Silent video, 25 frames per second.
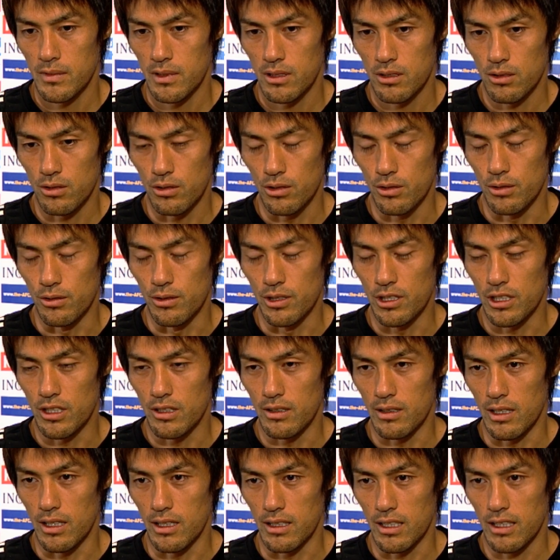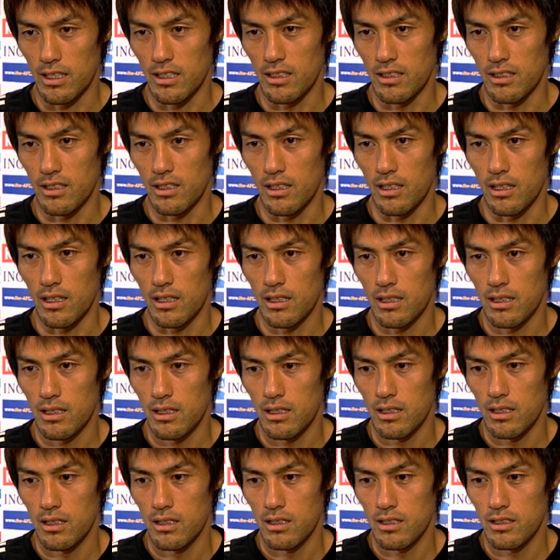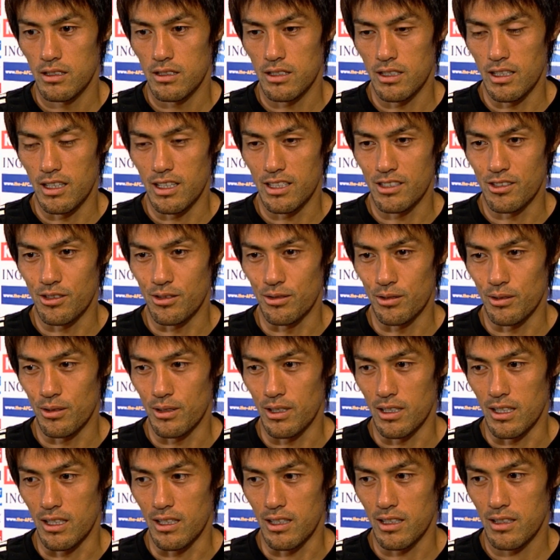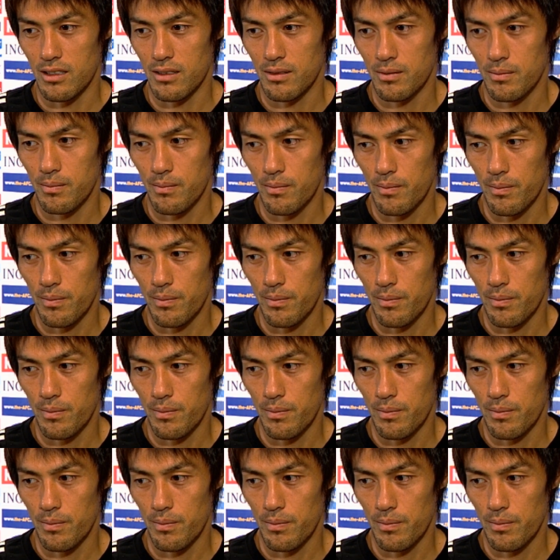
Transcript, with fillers: anxious and so happy with everything we did on the pitch.